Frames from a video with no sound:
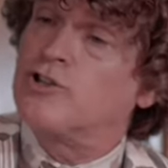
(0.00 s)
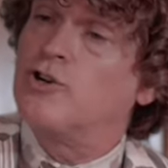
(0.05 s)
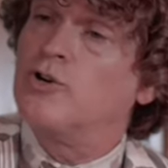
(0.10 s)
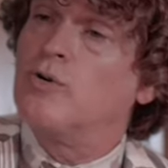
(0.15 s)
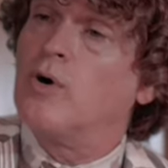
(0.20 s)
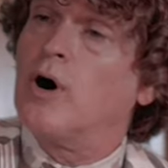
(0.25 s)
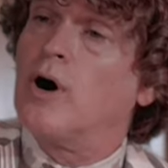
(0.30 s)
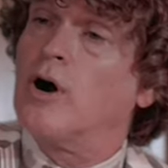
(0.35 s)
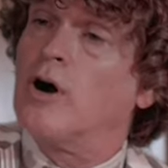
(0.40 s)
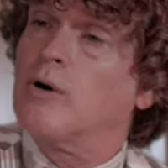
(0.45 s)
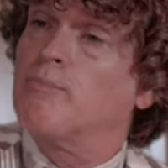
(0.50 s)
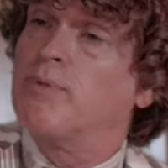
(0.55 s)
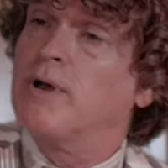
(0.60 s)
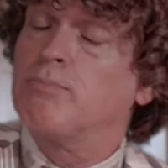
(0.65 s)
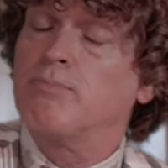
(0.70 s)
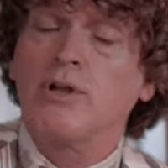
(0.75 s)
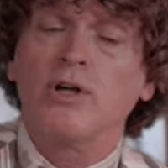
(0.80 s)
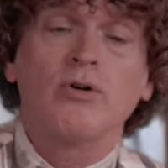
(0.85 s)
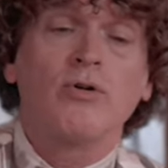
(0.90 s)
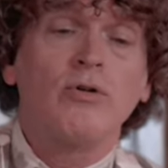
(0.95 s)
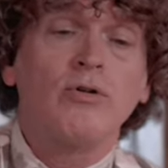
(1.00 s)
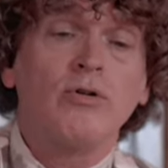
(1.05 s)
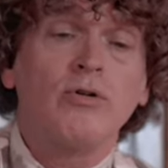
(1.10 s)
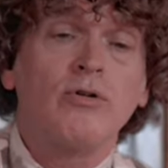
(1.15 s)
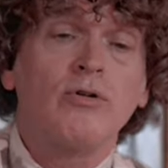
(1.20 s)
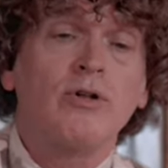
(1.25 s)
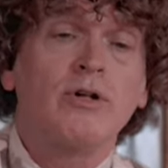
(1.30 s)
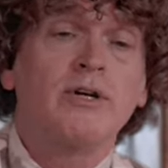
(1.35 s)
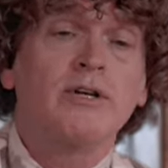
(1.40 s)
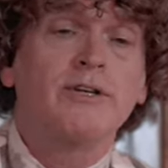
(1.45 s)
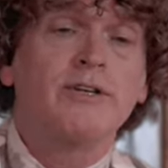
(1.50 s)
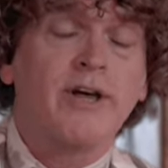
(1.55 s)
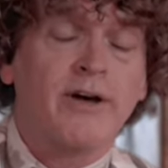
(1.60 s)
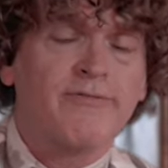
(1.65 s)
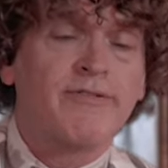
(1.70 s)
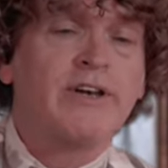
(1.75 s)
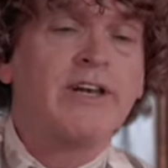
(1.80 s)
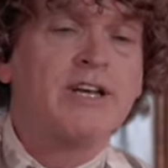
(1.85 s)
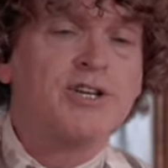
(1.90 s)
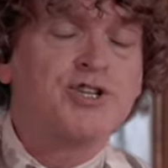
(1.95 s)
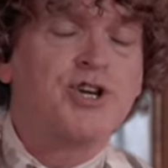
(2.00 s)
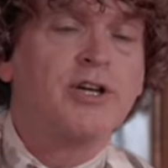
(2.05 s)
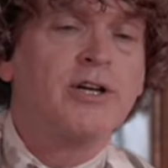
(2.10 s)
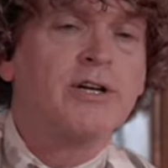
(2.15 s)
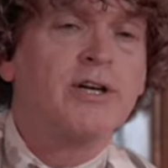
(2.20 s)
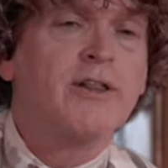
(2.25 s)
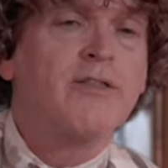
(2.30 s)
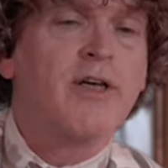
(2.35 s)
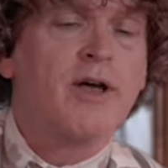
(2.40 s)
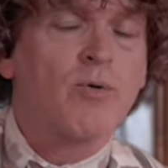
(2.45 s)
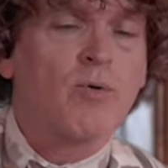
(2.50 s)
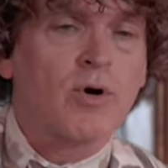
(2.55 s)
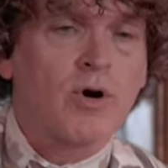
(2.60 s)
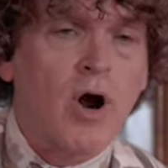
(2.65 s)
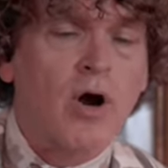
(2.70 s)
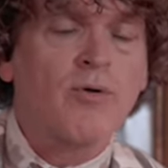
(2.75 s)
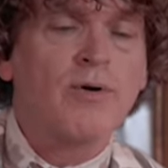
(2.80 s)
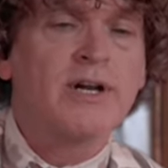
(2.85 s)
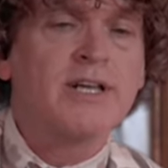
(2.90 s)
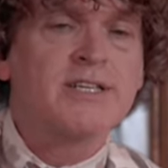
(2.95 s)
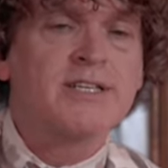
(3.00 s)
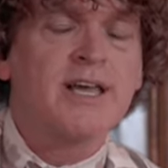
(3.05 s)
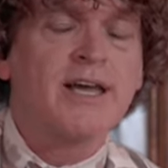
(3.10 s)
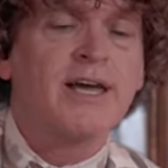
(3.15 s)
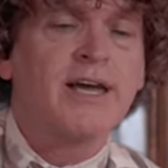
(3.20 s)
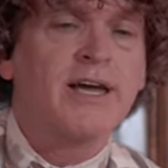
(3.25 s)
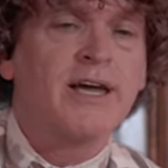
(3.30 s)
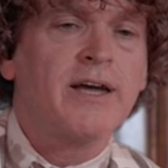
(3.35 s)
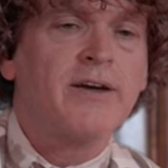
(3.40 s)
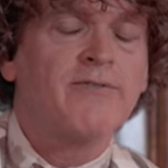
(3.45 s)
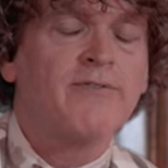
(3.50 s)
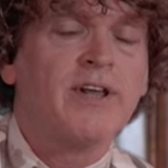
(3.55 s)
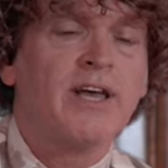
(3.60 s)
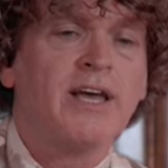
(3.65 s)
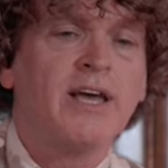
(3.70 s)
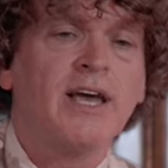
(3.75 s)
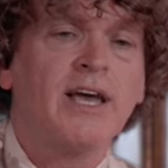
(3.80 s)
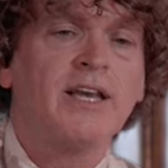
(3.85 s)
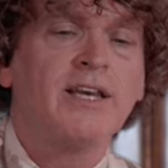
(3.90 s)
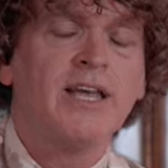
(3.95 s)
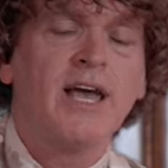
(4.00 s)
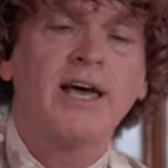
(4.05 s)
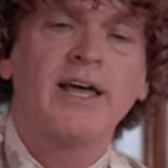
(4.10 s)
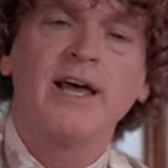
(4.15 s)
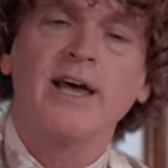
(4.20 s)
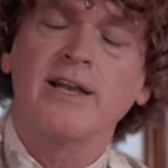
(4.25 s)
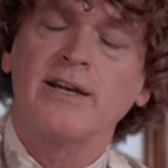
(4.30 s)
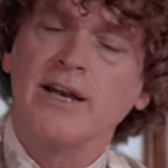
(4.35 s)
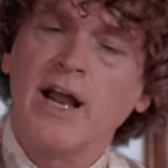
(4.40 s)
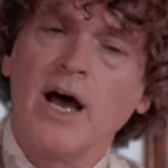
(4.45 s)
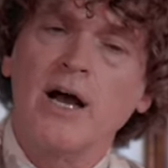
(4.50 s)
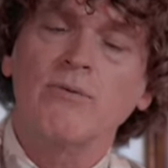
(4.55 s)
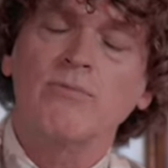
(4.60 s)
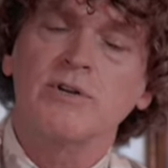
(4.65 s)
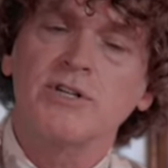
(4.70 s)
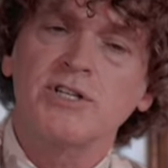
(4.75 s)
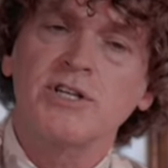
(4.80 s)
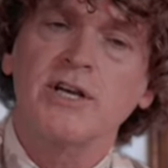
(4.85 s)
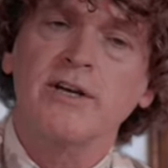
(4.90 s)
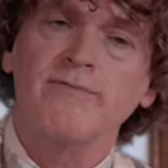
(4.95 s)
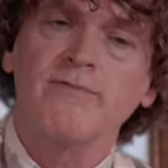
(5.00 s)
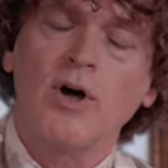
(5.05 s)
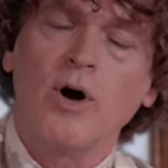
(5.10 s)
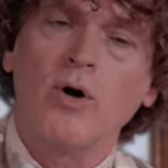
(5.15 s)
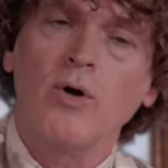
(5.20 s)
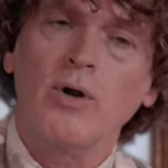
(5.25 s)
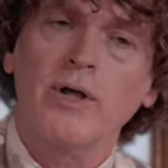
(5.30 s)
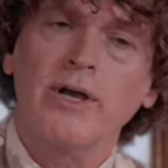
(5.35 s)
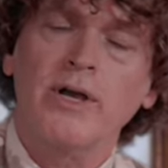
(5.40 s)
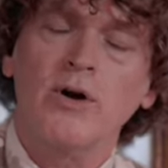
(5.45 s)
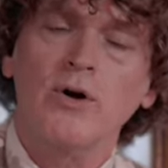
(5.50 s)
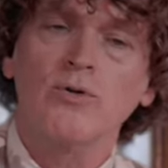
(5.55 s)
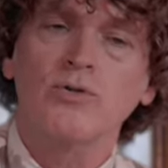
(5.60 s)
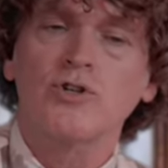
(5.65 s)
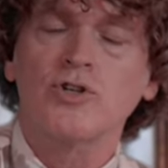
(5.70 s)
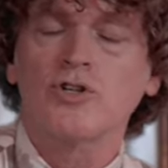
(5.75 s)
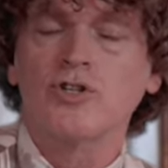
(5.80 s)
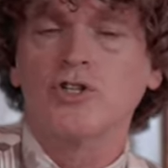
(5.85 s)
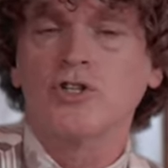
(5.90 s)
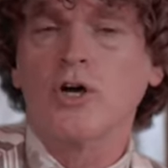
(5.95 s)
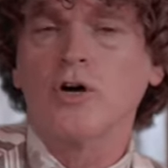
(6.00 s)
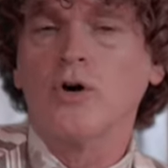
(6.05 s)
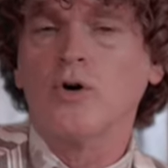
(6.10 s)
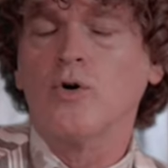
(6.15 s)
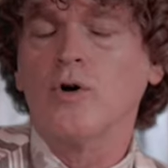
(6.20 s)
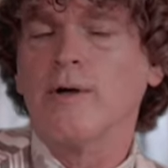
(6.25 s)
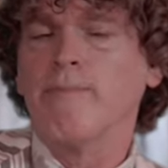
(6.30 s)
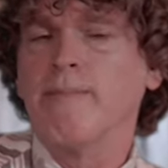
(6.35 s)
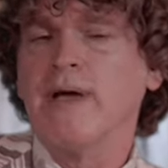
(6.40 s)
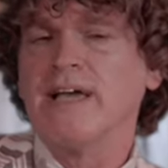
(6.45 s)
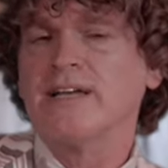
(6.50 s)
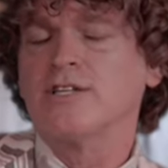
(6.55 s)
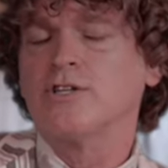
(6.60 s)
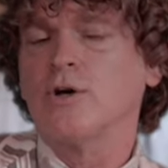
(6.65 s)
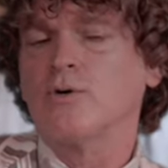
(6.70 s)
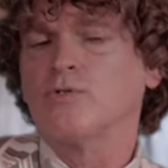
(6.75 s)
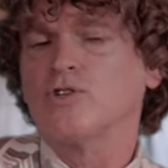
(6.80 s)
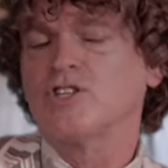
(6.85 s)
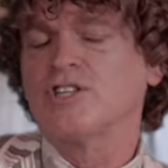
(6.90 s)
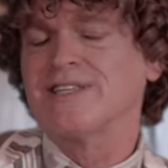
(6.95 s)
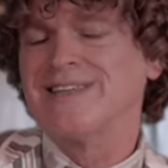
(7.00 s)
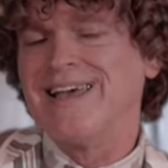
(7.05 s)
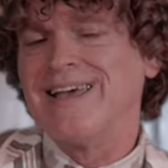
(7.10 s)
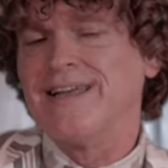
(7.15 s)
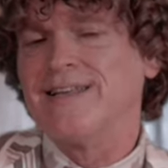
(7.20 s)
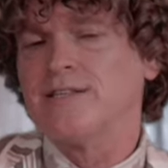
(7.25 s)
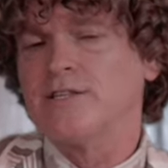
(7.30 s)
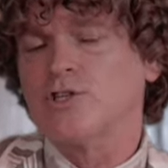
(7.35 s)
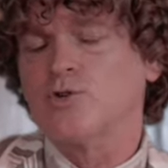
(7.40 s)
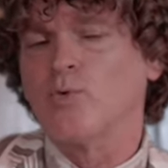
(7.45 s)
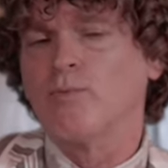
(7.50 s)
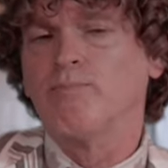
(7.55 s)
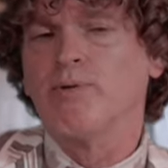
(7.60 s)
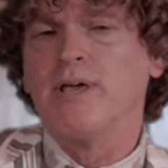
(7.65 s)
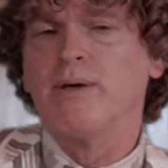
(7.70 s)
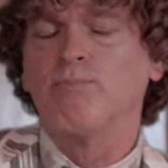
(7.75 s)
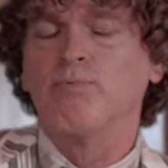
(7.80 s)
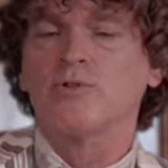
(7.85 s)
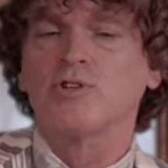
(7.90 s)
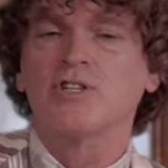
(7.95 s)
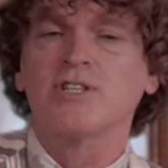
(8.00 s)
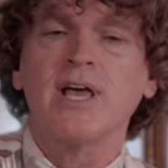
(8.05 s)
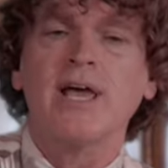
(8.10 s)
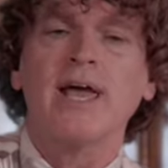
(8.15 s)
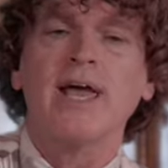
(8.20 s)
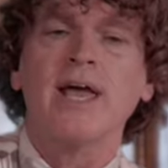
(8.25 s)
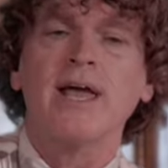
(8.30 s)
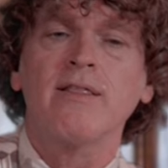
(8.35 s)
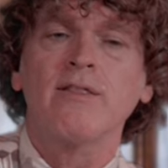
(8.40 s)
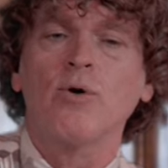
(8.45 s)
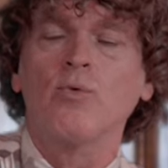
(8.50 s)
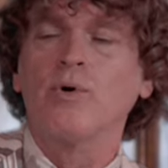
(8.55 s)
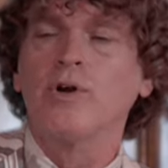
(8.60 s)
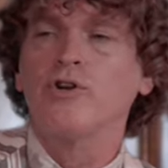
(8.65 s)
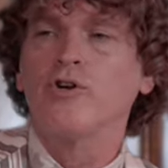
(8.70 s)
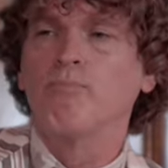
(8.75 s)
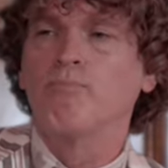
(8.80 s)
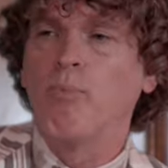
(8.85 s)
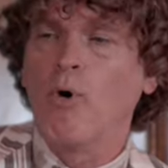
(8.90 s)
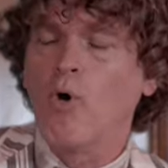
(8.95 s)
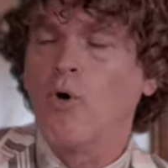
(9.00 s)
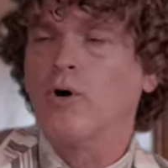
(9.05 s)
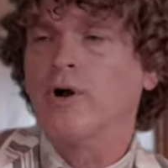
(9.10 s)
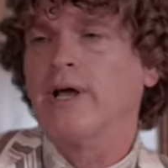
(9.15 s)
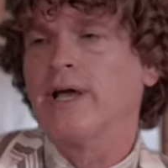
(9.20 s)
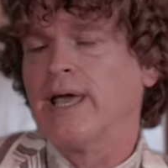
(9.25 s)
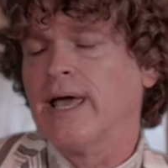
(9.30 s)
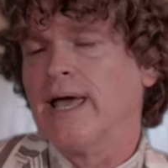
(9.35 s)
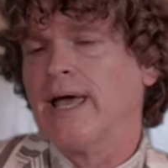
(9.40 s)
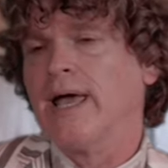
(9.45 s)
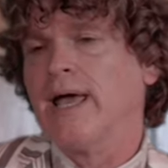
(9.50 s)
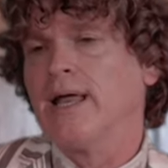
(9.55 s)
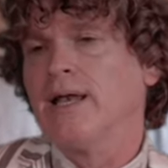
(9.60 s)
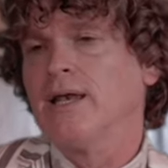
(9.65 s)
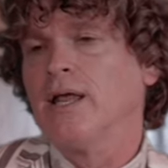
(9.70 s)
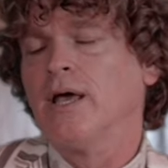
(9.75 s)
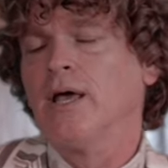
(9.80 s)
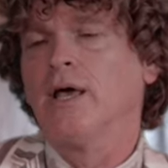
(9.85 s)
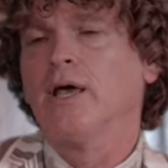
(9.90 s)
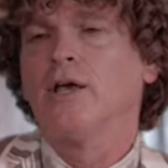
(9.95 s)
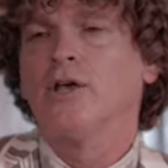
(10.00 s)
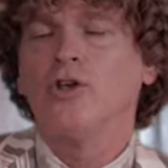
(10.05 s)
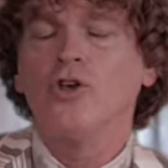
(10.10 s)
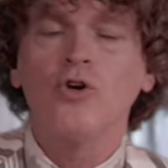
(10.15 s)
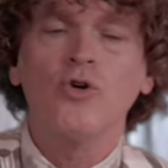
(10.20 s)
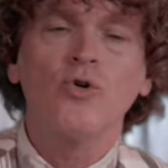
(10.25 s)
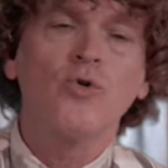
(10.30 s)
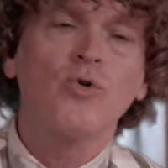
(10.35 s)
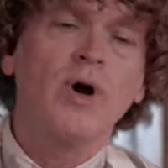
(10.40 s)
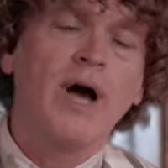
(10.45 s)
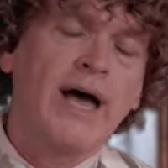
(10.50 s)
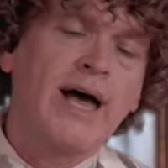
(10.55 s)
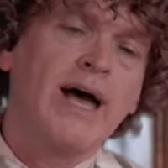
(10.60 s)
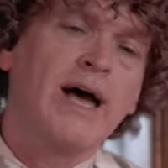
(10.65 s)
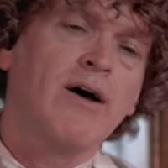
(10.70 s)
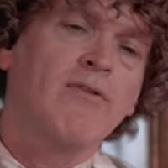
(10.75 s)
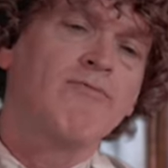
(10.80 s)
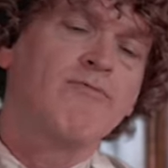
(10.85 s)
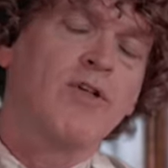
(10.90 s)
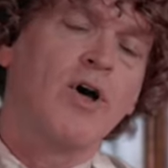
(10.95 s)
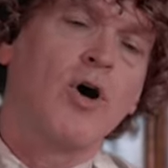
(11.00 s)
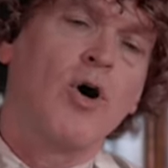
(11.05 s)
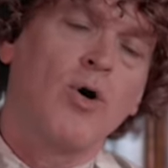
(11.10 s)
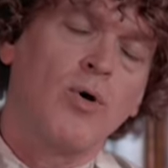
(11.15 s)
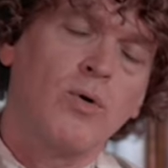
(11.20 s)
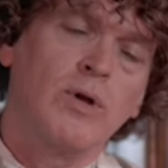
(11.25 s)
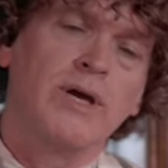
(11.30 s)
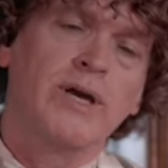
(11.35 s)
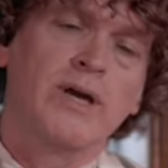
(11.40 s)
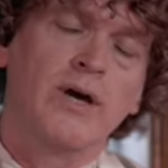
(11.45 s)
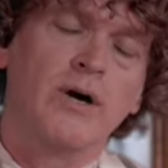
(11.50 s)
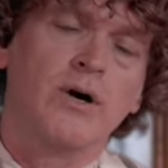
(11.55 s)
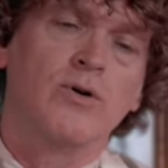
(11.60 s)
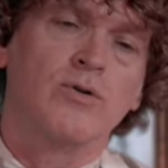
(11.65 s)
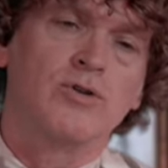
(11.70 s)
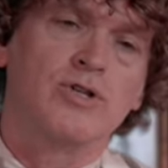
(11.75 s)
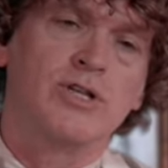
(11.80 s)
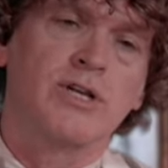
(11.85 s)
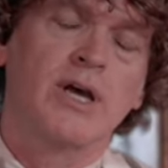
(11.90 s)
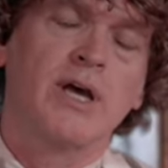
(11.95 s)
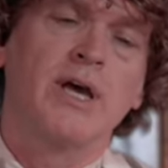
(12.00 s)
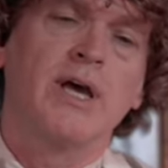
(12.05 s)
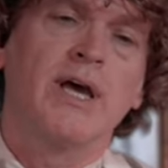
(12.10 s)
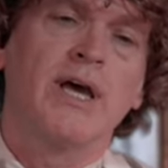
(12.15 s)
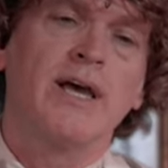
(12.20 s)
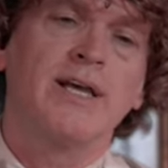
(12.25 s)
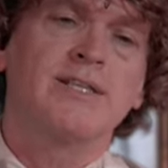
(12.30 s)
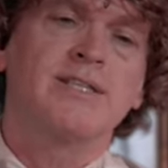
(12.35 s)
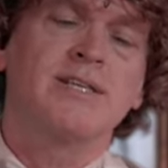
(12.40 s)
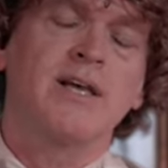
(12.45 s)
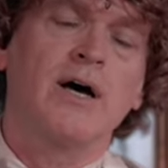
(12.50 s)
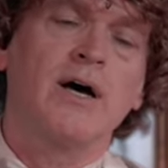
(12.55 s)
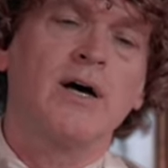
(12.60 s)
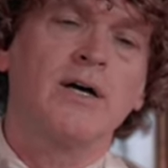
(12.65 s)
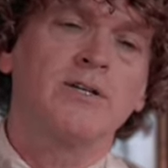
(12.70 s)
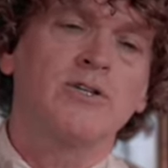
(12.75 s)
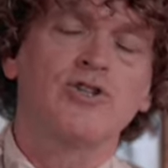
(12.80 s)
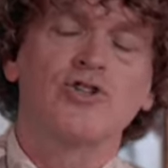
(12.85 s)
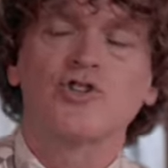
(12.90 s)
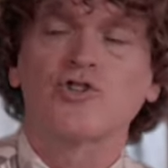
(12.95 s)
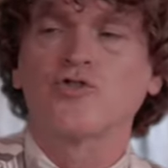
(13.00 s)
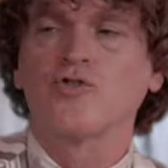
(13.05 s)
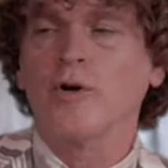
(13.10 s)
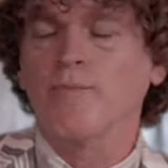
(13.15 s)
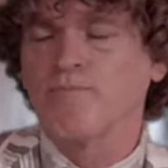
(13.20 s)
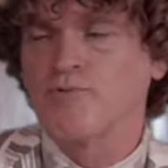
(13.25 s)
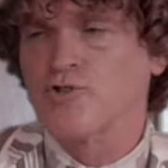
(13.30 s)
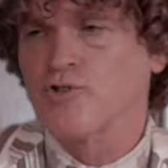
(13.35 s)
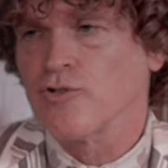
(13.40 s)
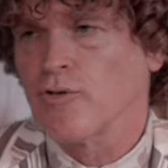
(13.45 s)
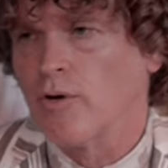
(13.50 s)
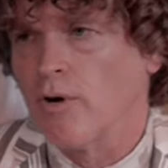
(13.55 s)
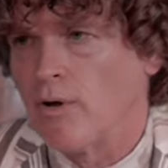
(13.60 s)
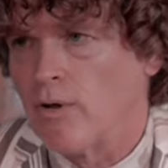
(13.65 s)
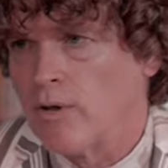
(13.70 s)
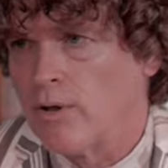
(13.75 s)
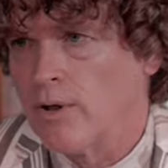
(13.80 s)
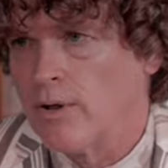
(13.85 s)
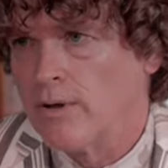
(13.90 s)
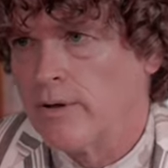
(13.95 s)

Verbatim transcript: to our biblical definition, they were already saved and yet had not received the Holy Ghost. So it makes no sense when people say that when you're born again, you have the Holy Ghost. It's unscriptural.